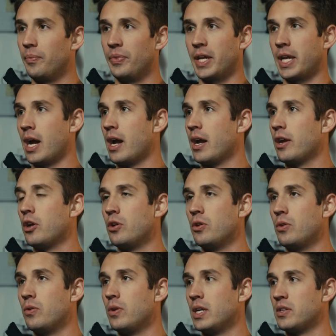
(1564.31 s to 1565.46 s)
The guy
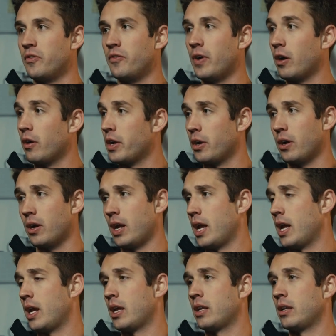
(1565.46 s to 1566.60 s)
who is a farrier
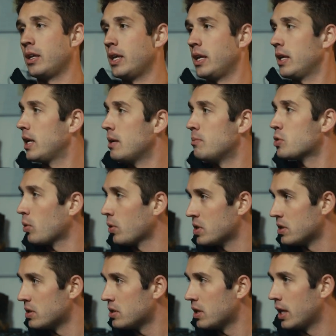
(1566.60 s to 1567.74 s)
and he keeps
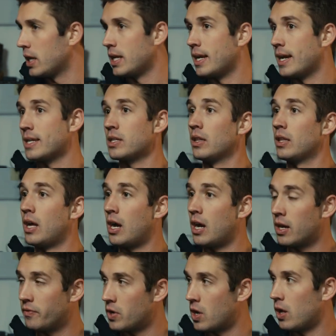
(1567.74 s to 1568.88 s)
horses and he has a
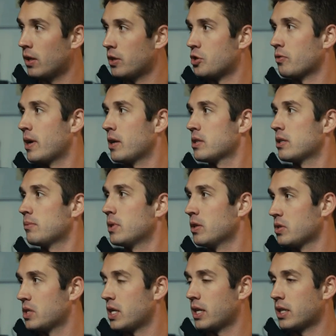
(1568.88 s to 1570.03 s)
lot of knowledge around some of
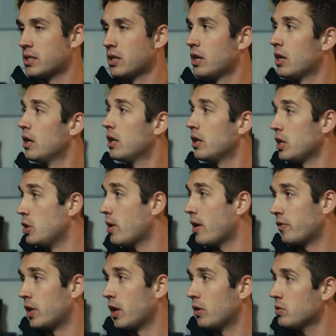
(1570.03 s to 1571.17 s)
those things. You
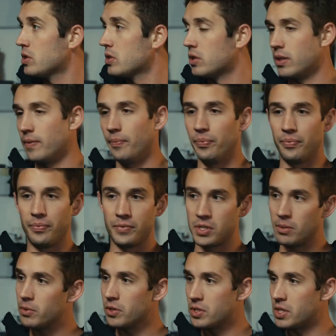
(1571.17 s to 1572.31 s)
have goats.
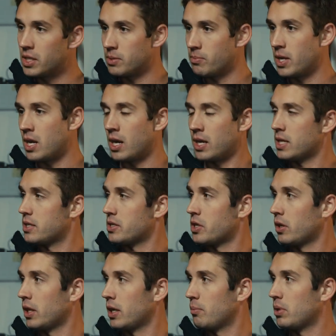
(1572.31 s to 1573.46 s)
Some of those things may not
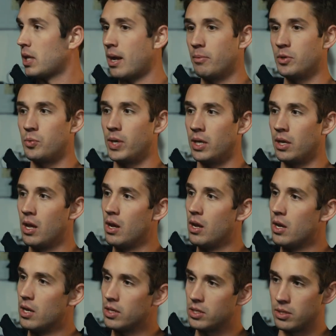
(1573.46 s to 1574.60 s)
necessarily apply between
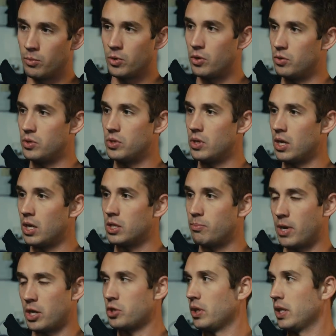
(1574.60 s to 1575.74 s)
someone who's a
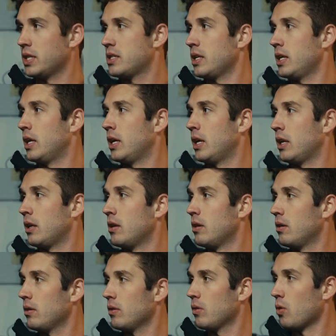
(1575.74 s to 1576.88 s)
specialist in
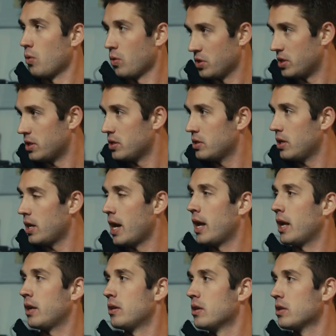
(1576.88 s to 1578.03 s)
horses
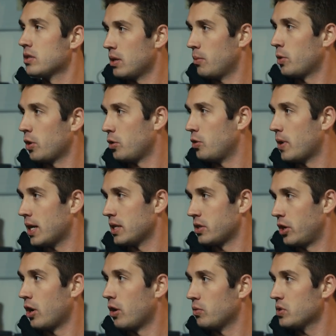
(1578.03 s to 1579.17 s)
and someone who has
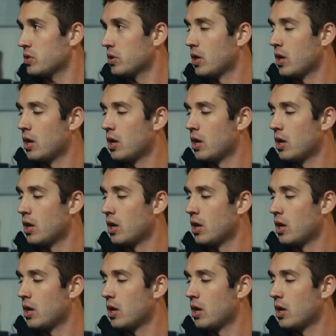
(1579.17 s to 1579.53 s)
goats.